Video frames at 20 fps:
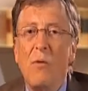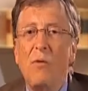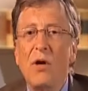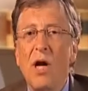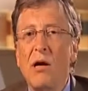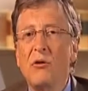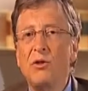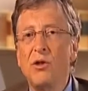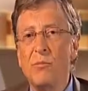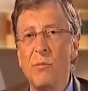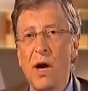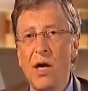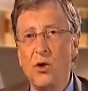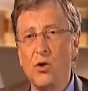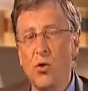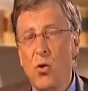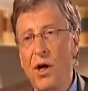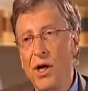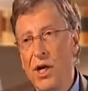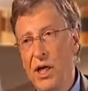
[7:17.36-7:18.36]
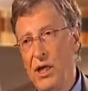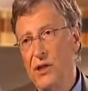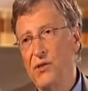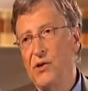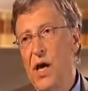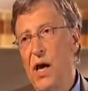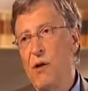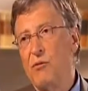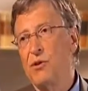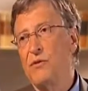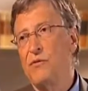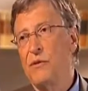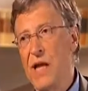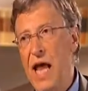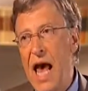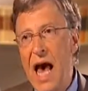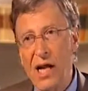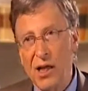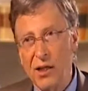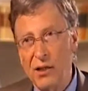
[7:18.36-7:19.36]
Well, when I was in my 20s, I was
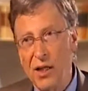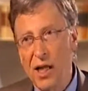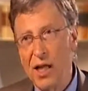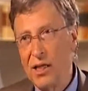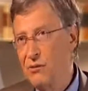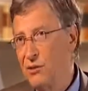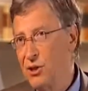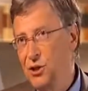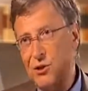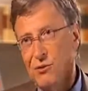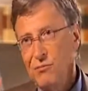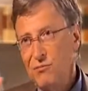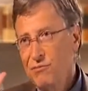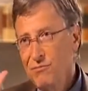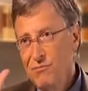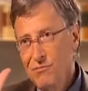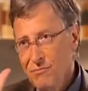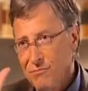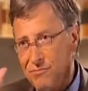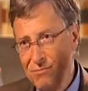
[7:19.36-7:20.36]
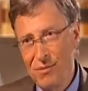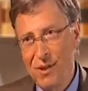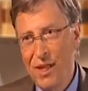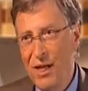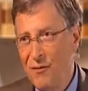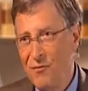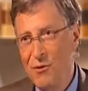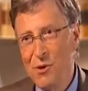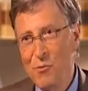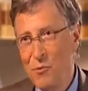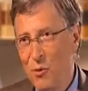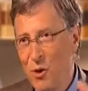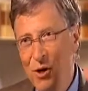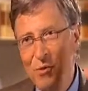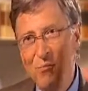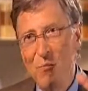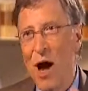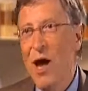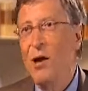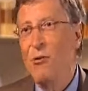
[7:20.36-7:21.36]
fanatical. I just lived and
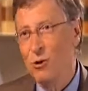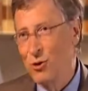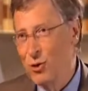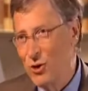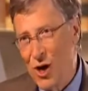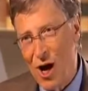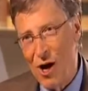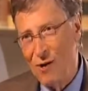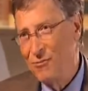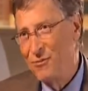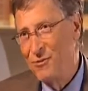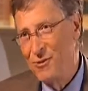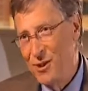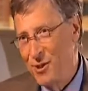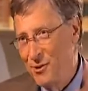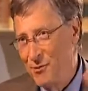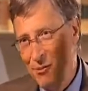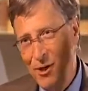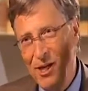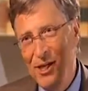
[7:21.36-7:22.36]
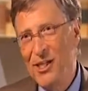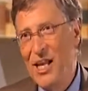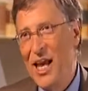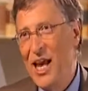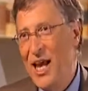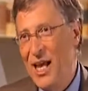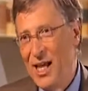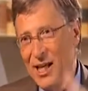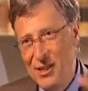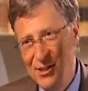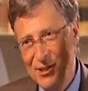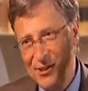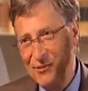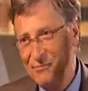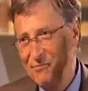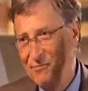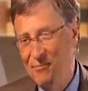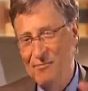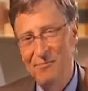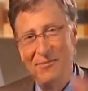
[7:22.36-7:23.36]
breathed Microsoft. You know,
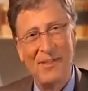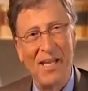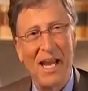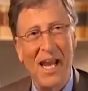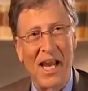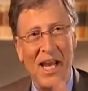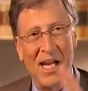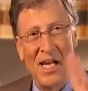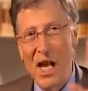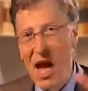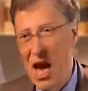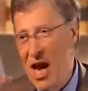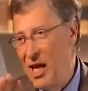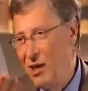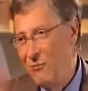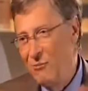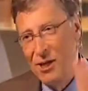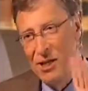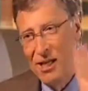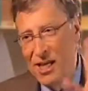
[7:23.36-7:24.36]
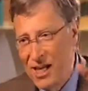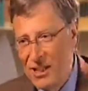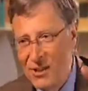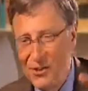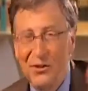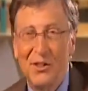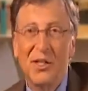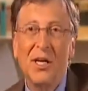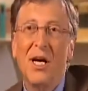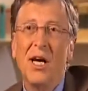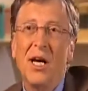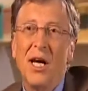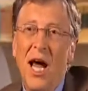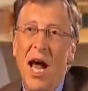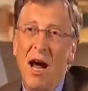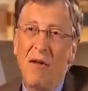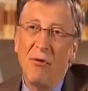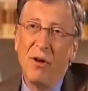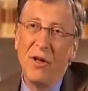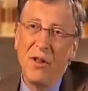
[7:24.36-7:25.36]
weekdays, day, night, weekends,
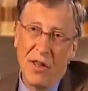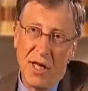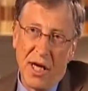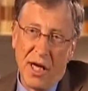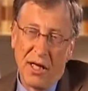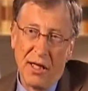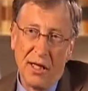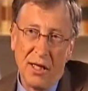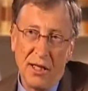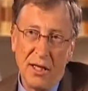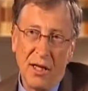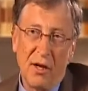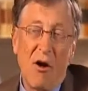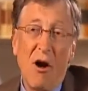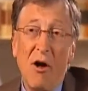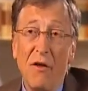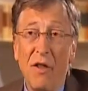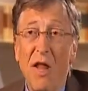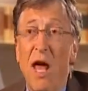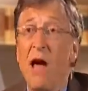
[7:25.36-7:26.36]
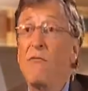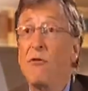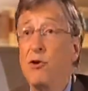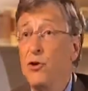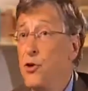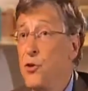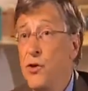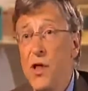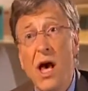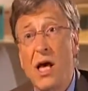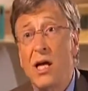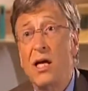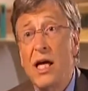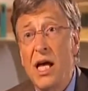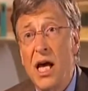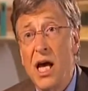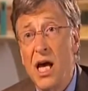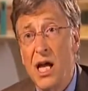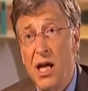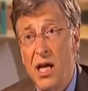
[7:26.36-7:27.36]
everything. You know, I'll never do
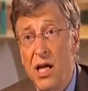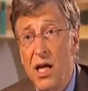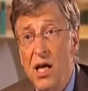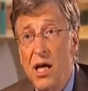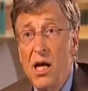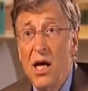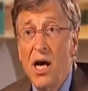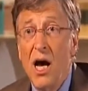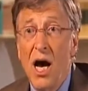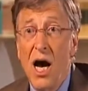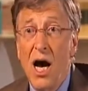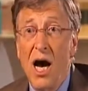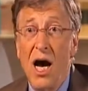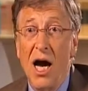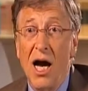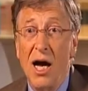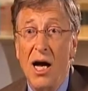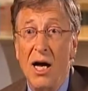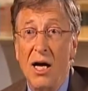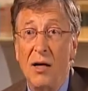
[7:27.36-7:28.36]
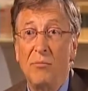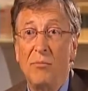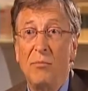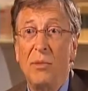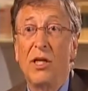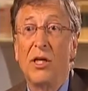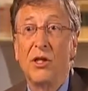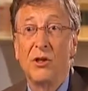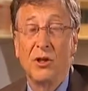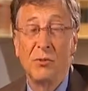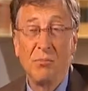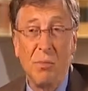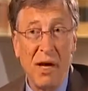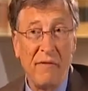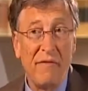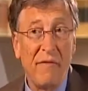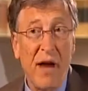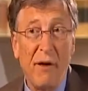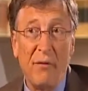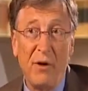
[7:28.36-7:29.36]
that again because
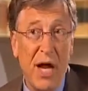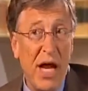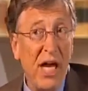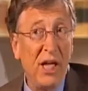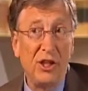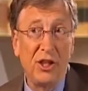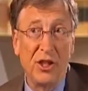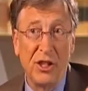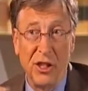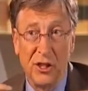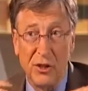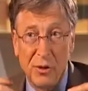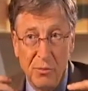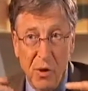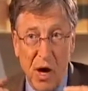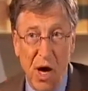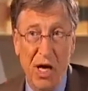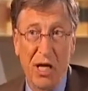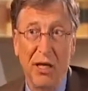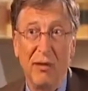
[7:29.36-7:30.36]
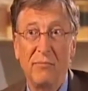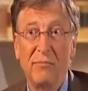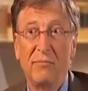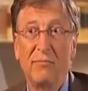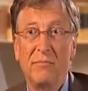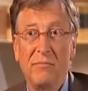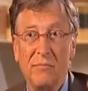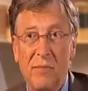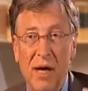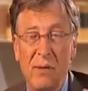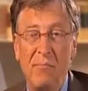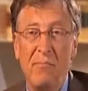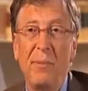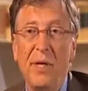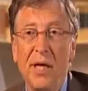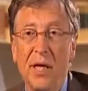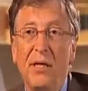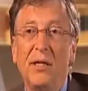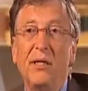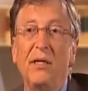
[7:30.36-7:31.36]
my foundation is my
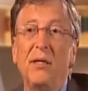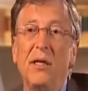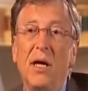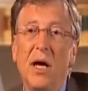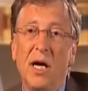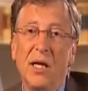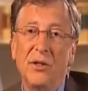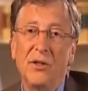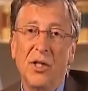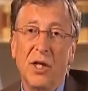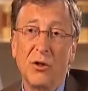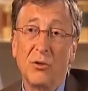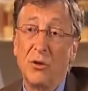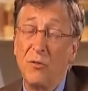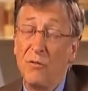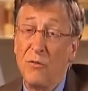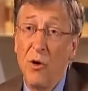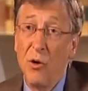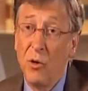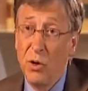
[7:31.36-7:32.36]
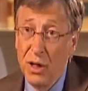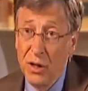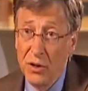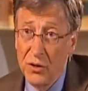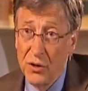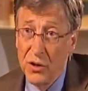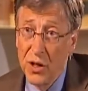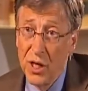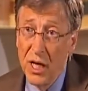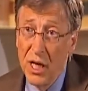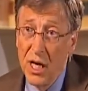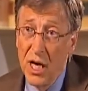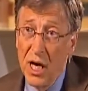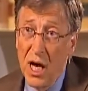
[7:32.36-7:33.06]
big central focus.